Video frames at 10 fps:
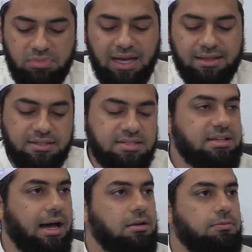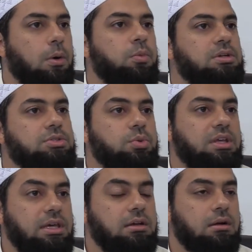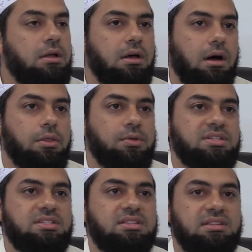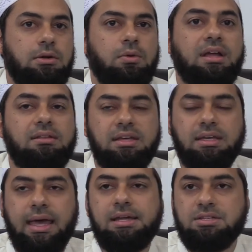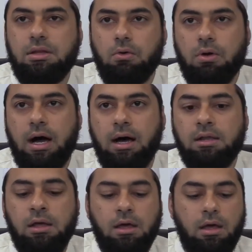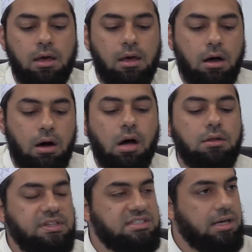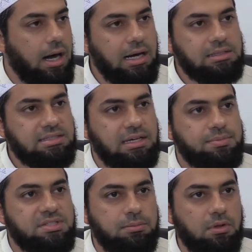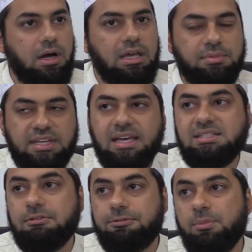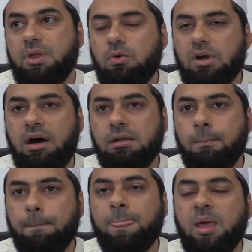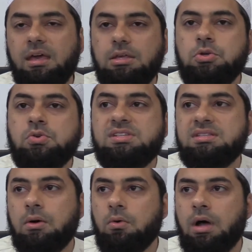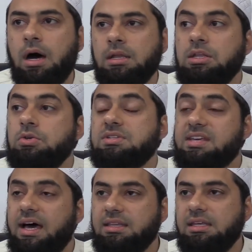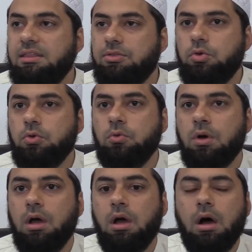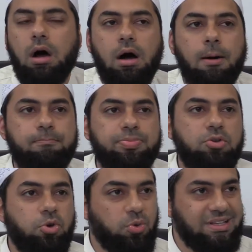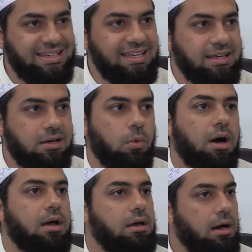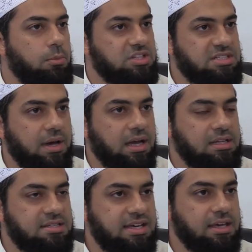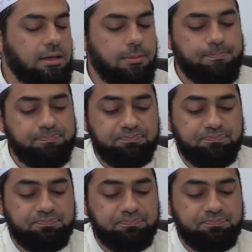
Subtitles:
And this is kind of what we're doing here. Although this is directly engaging the Quran, all of these concepts, Ibn Qayyim takes it from the Quran. He uses the Quran, he uses hadith to critique what Abu Ismail is saying.